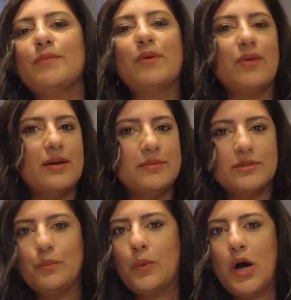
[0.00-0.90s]
and we were able
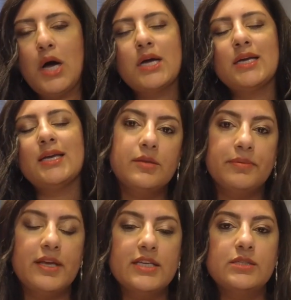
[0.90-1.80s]
to walk. The
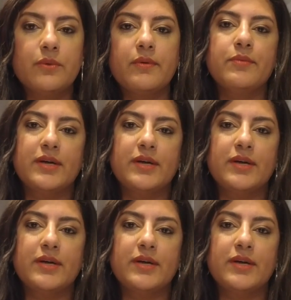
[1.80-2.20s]
place where we